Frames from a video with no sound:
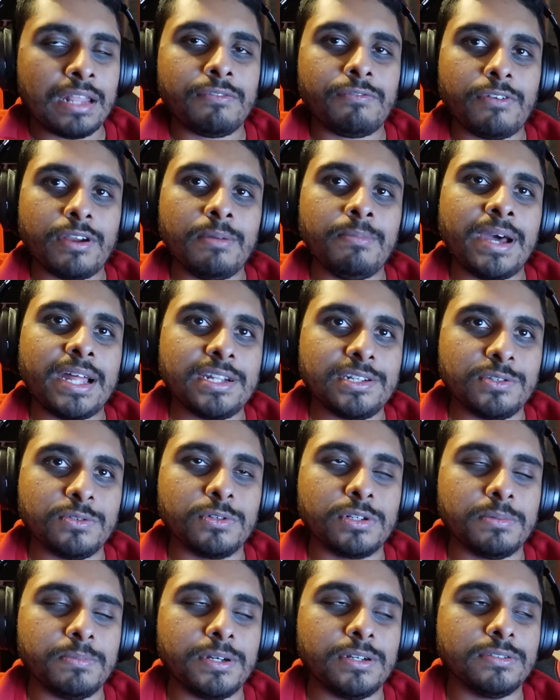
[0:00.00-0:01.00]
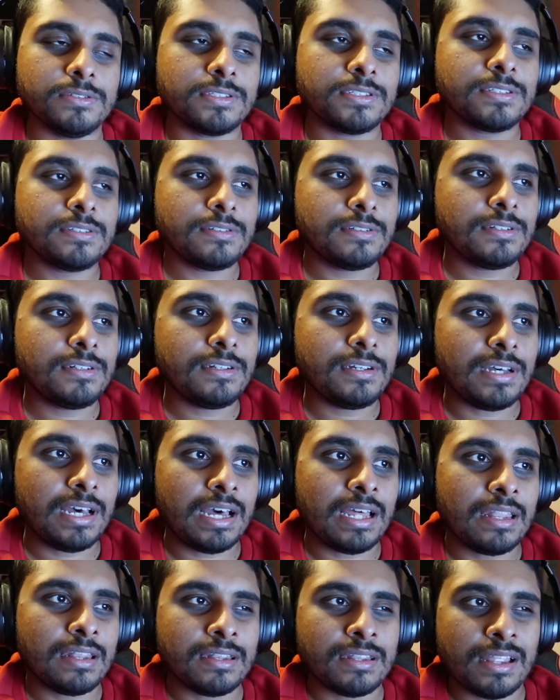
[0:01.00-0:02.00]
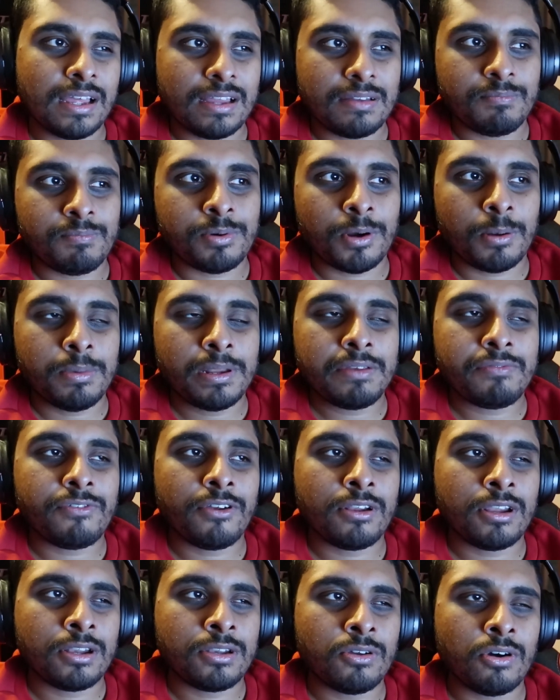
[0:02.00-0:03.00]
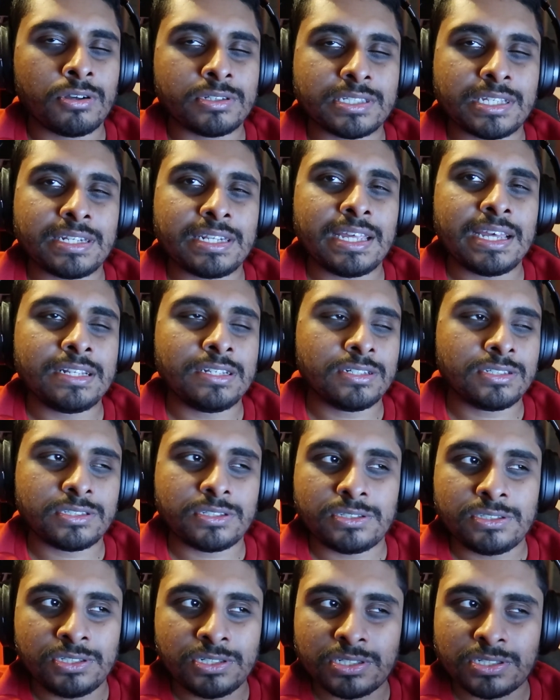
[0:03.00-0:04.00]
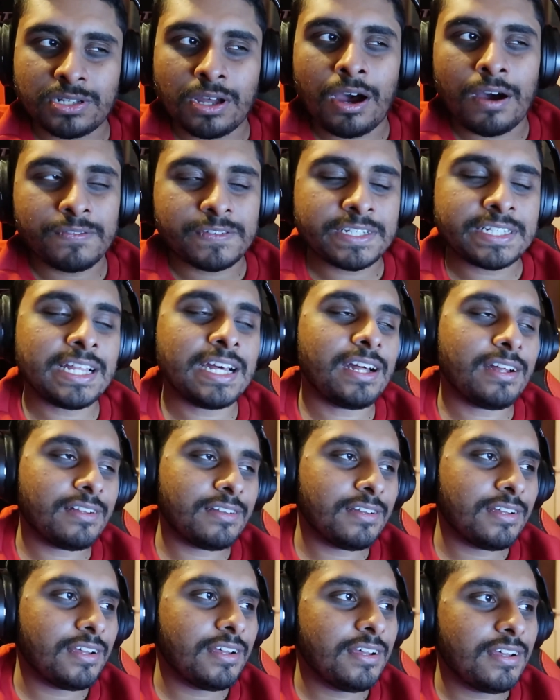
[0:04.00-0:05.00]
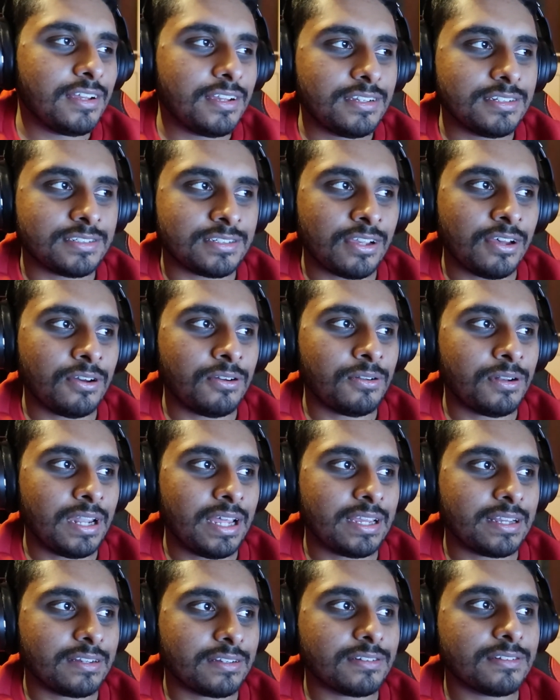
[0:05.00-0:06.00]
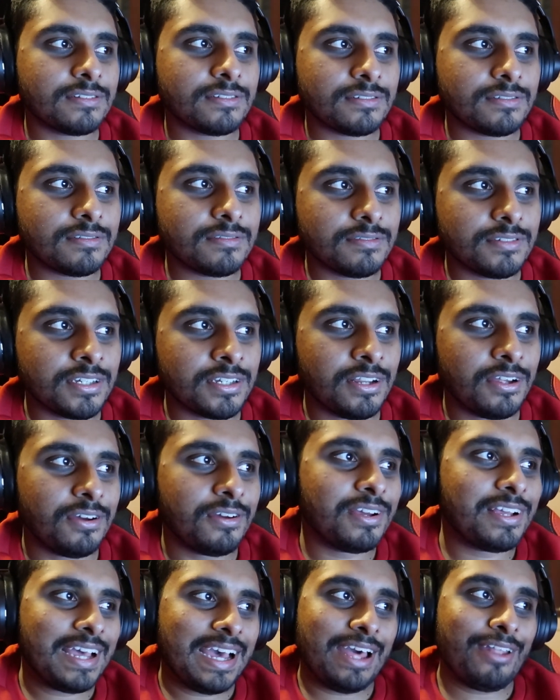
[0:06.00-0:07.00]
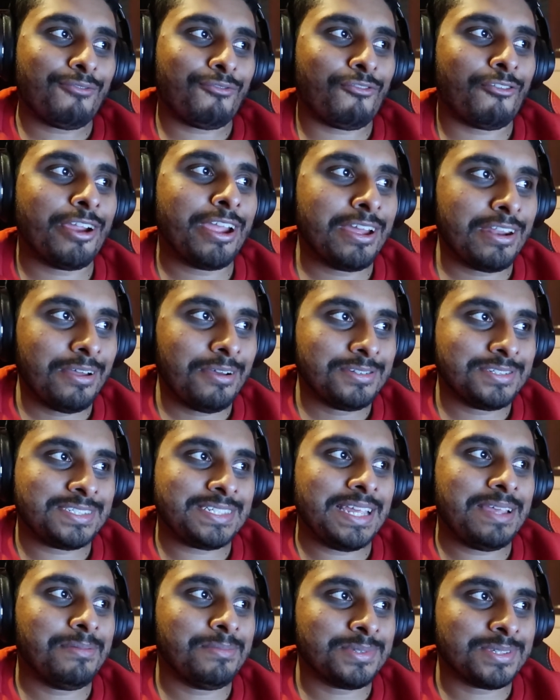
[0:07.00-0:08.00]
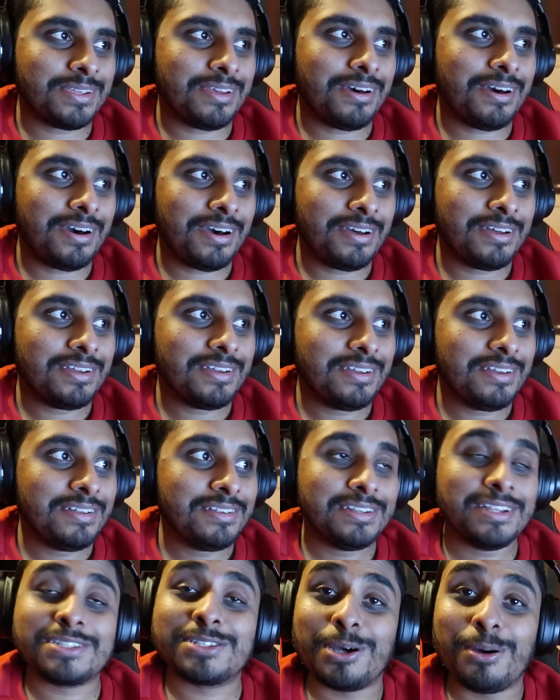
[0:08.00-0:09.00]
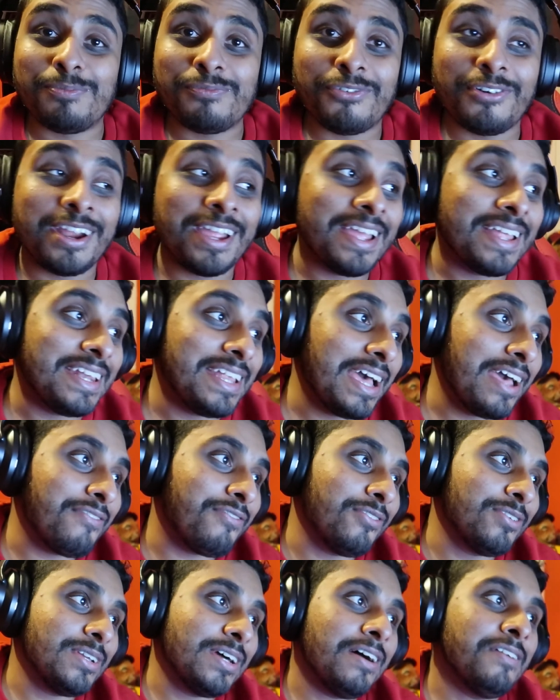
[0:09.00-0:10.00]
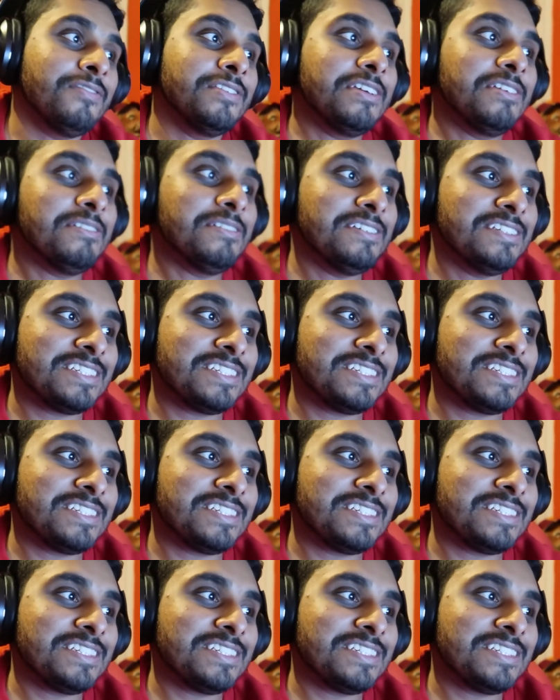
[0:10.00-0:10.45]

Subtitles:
Fremantle the most. And probably throw the Dogs in there just after that. So, like, you know, and 3 of those teams are the top 3 in the AFLW.